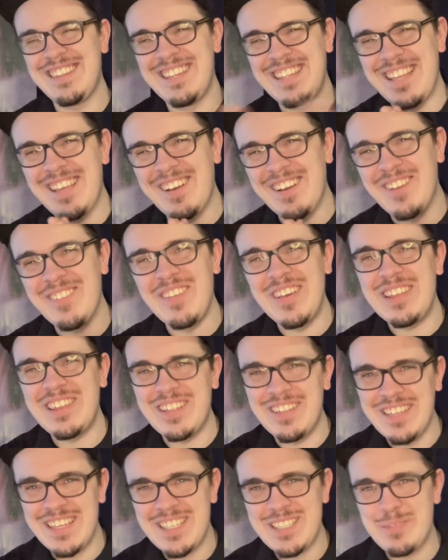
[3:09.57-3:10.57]
they could make
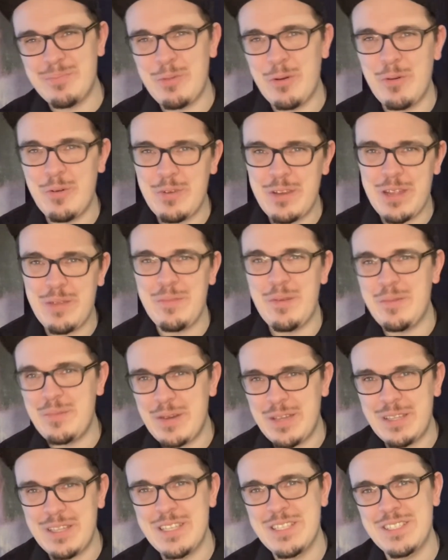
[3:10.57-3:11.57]
the list, but when Dave made
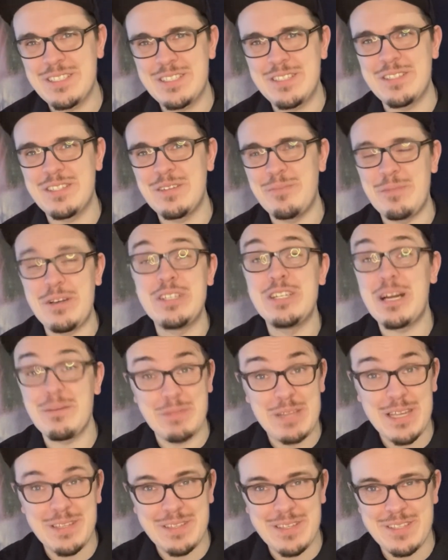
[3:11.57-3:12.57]
my list, my top
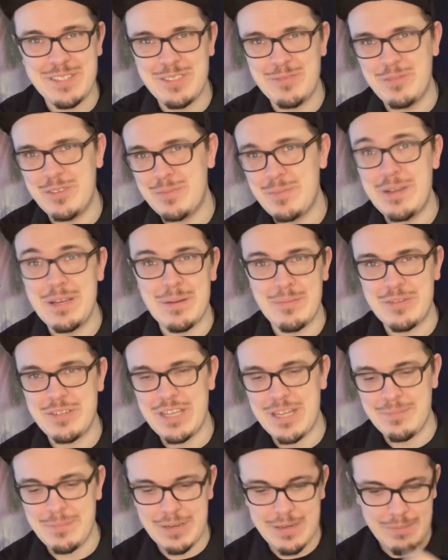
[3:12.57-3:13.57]
10 list was my number
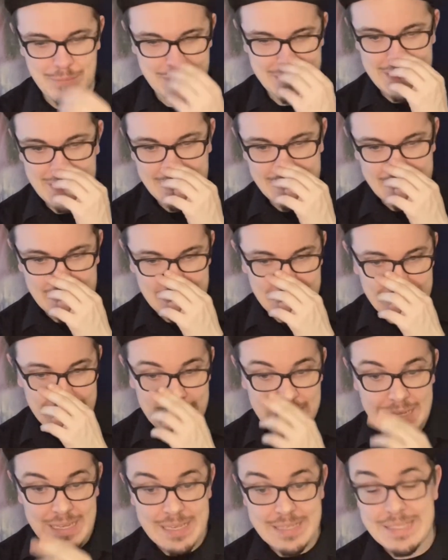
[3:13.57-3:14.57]
10. My number 10
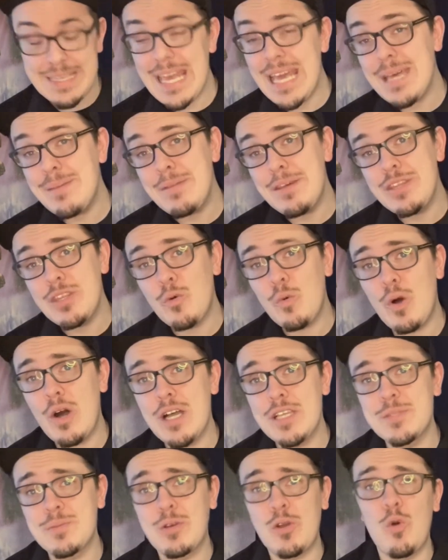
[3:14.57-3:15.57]
is Ant-Man and the
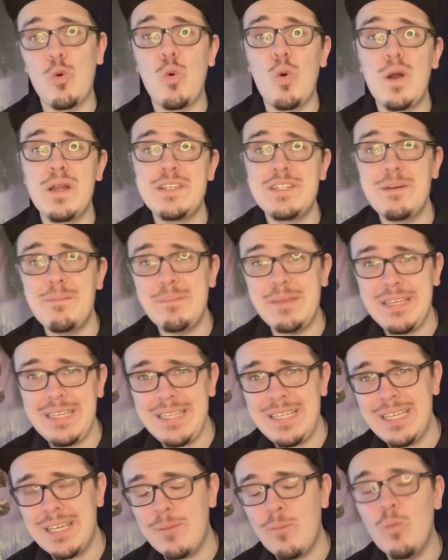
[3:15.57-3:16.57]
Wasp,
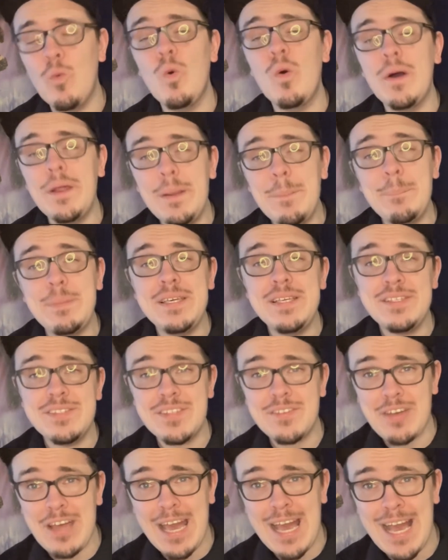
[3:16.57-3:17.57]
Quantumania. What a piece
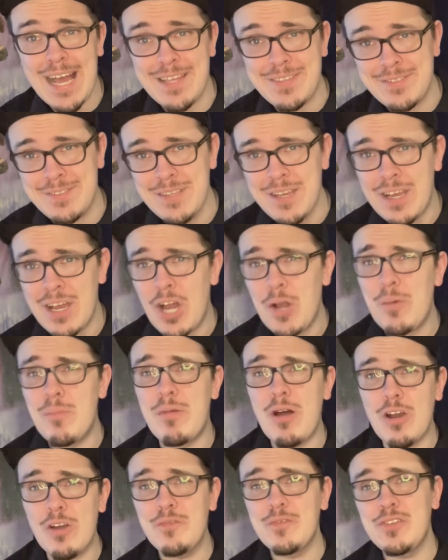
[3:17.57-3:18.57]
of ass.
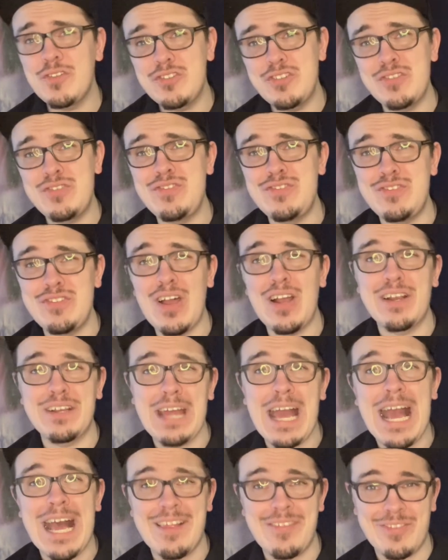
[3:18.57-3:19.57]
Marvel just sucked
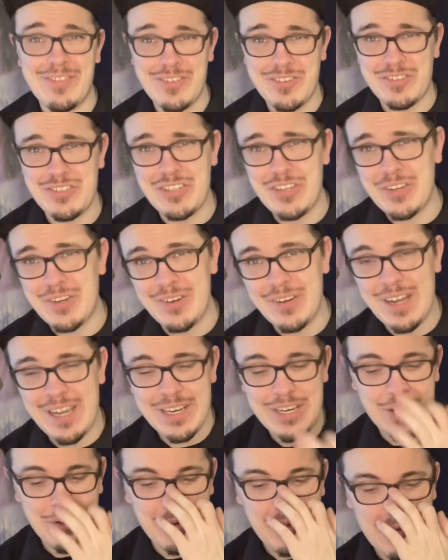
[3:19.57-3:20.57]
ass this year. I
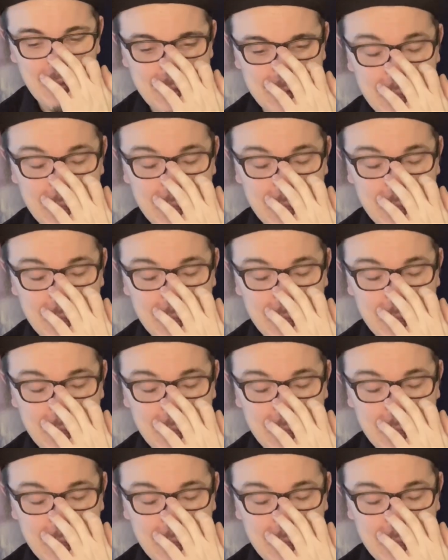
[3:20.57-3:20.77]
know everyone's